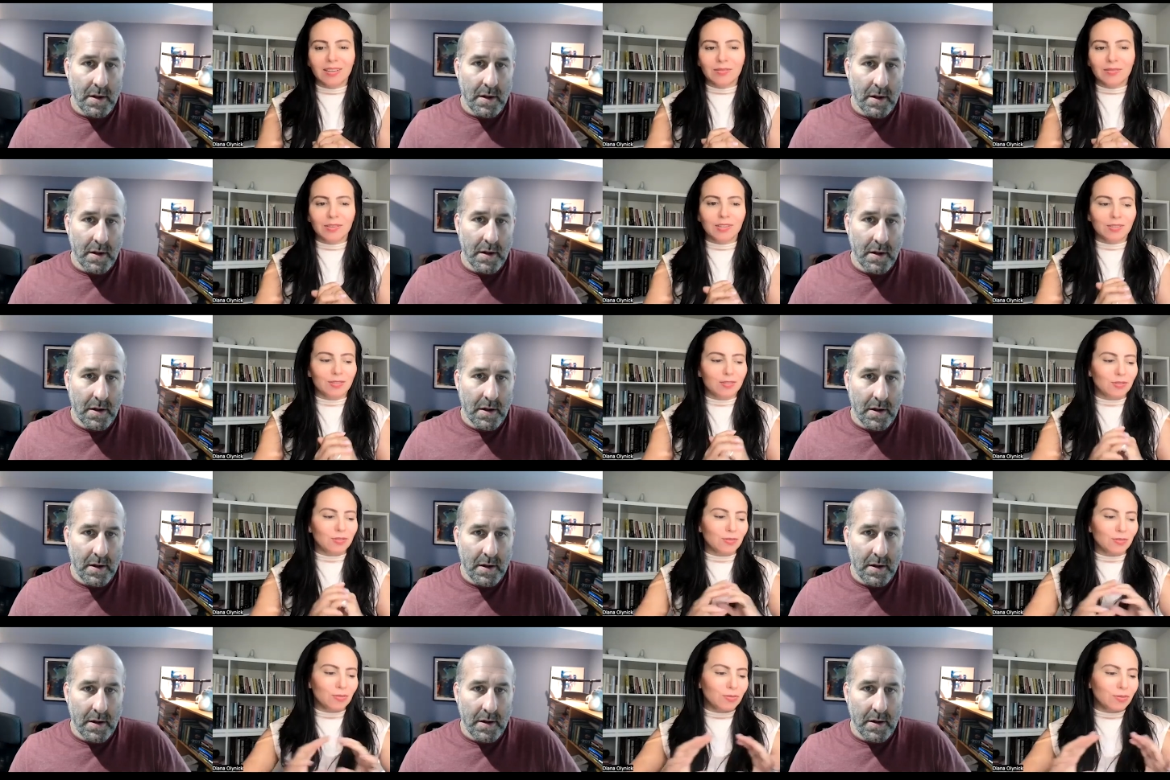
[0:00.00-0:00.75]
Speaker 1: because
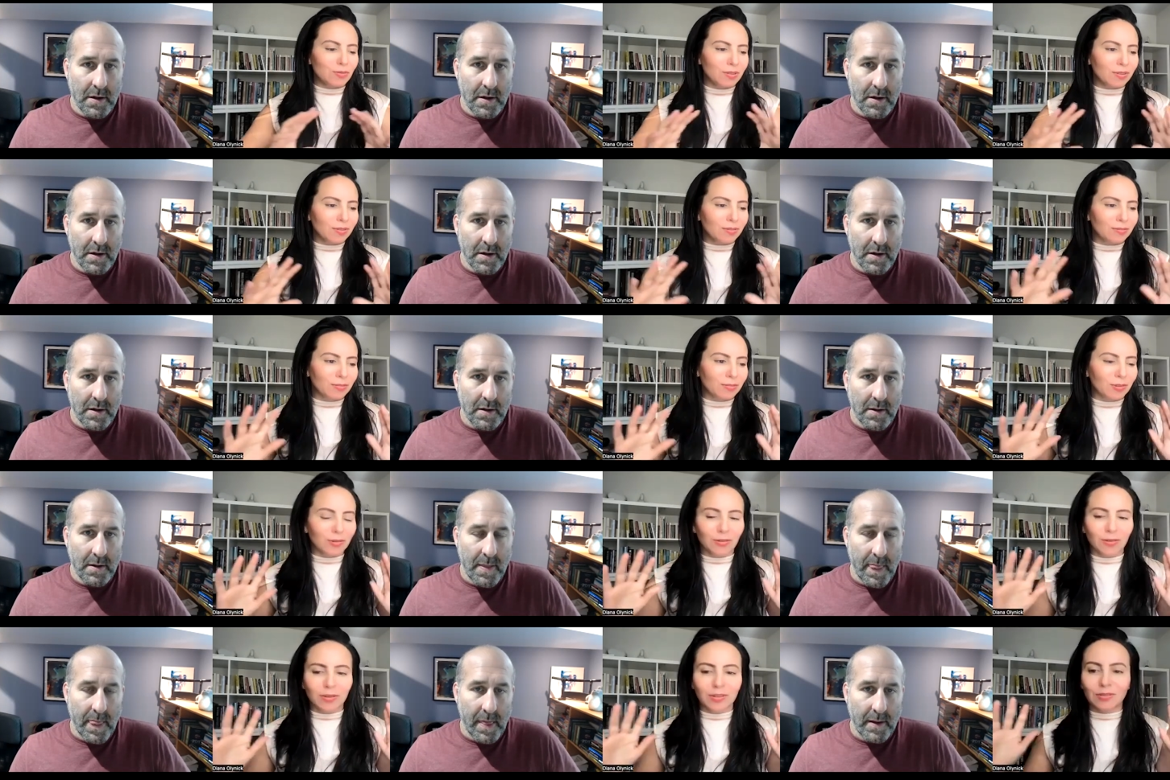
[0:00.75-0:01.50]
you're you
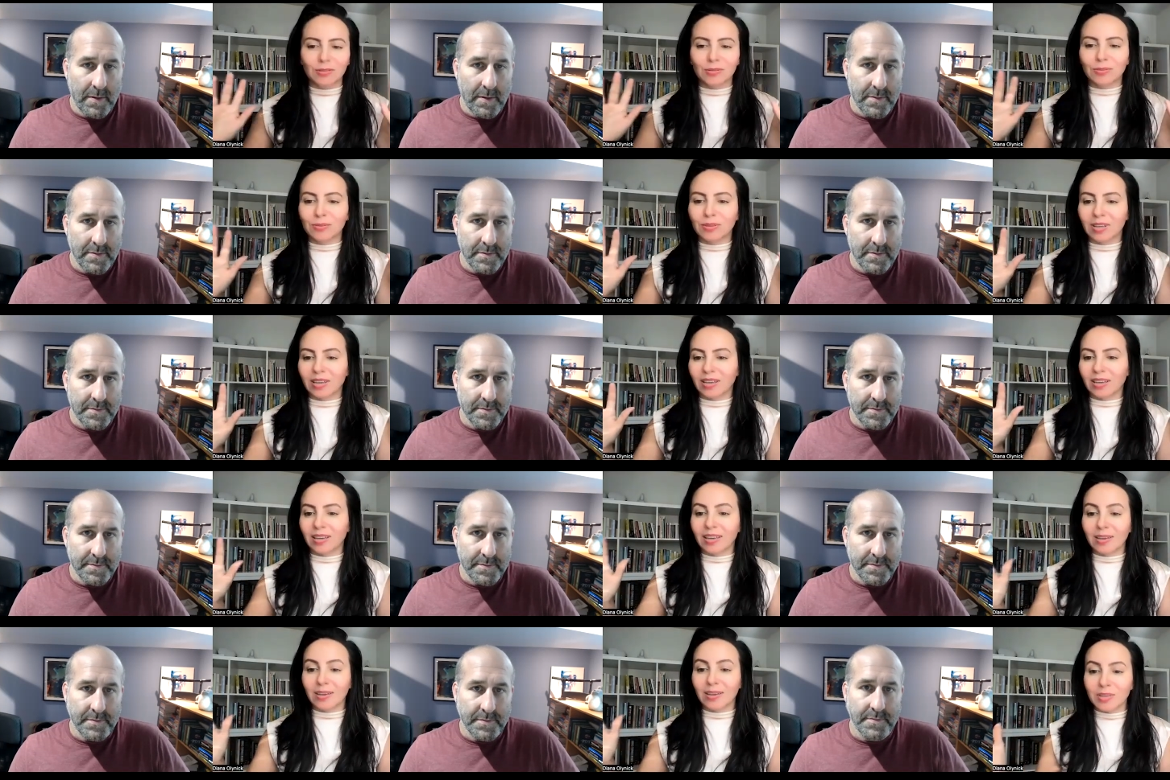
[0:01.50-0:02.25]
know into the
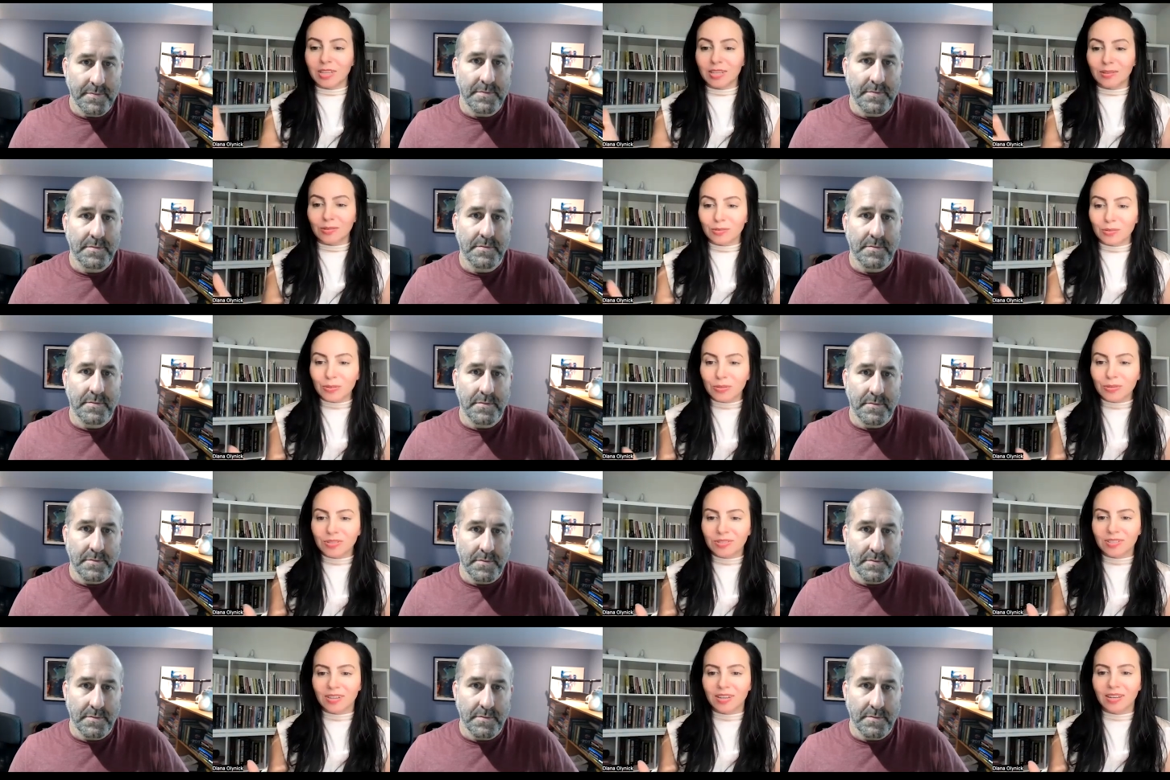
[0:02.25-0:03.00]
gaming
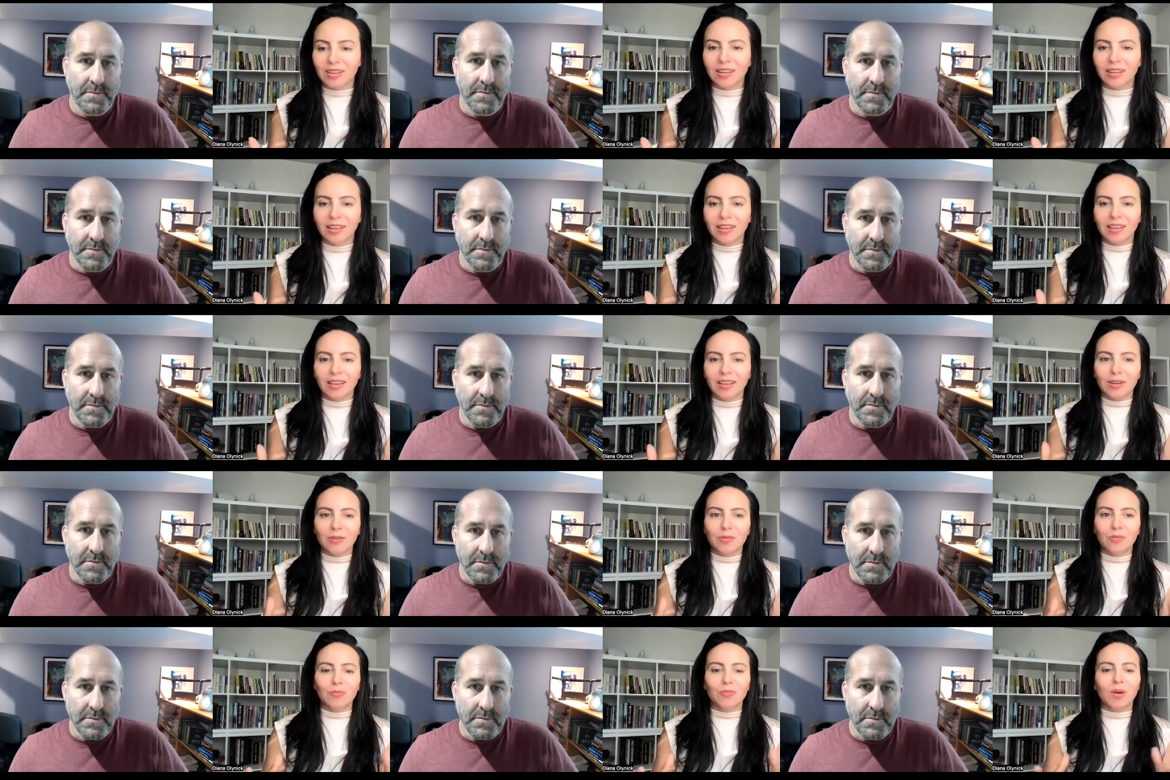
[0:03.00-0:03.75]
industry
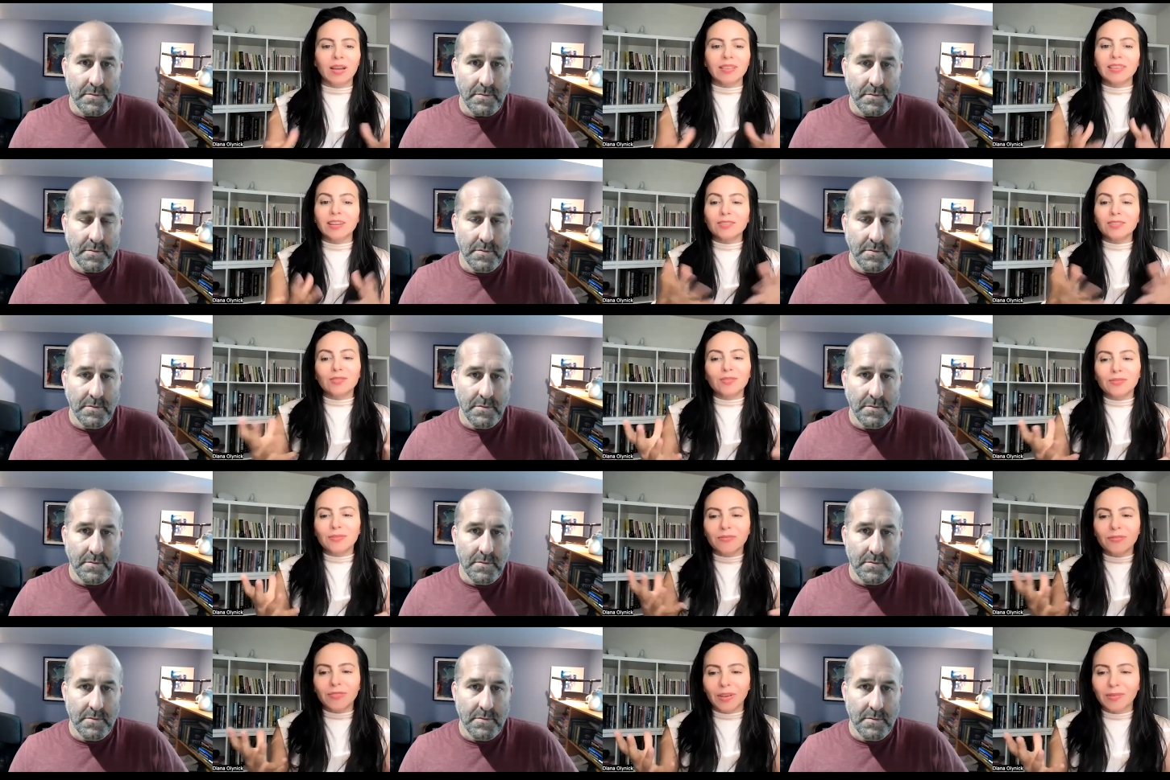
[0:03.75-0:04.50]
what are your
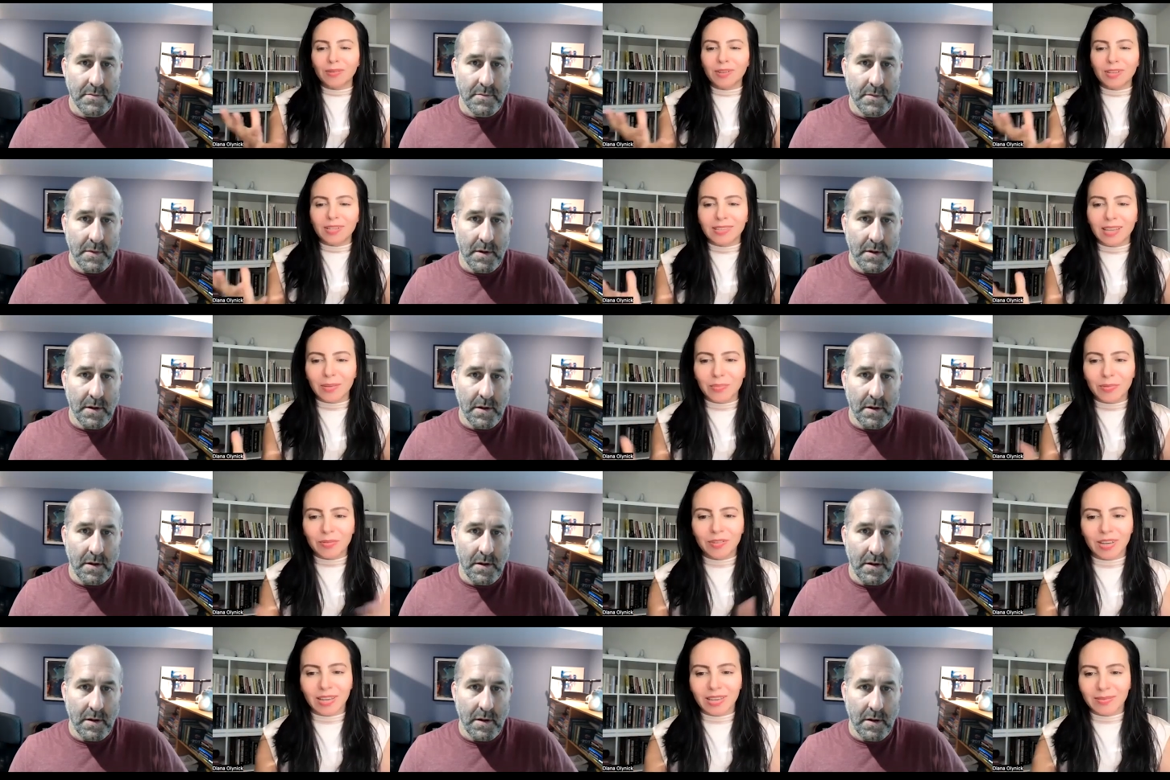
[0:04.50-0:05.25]
favorite type
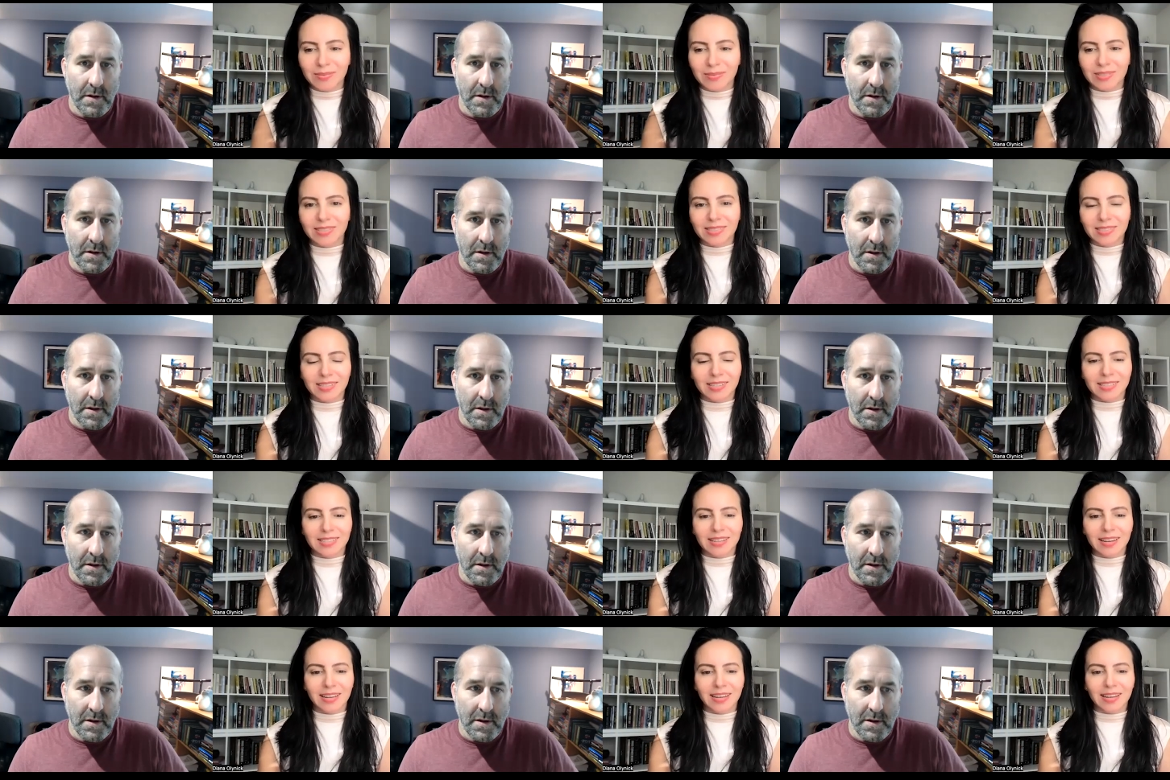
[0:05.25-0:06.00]
of games
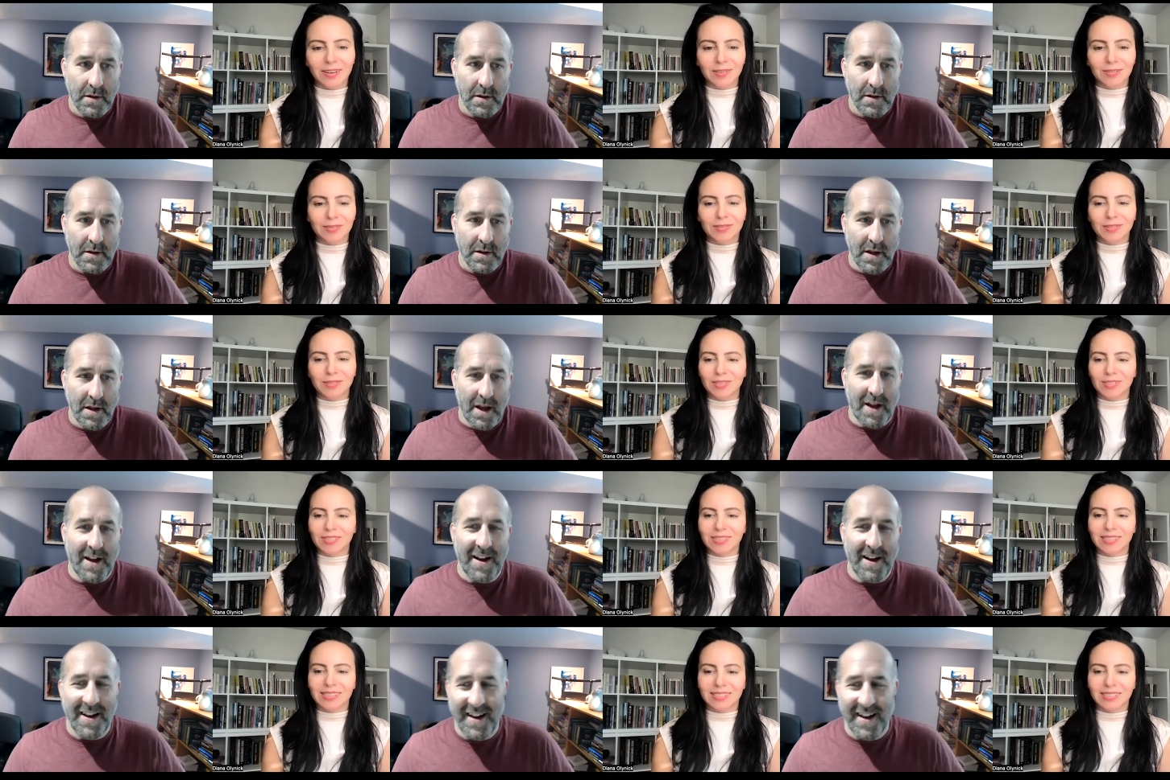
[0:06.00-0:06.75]
just like out of
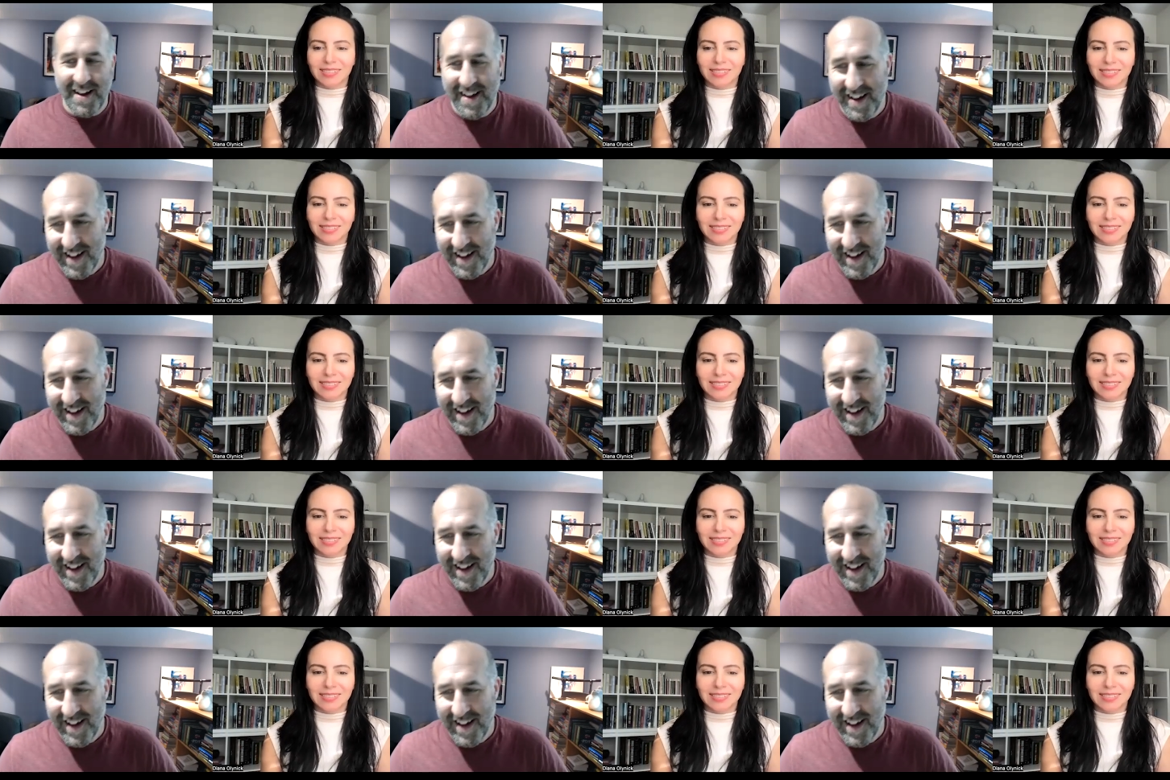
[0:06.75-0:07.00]
curiosity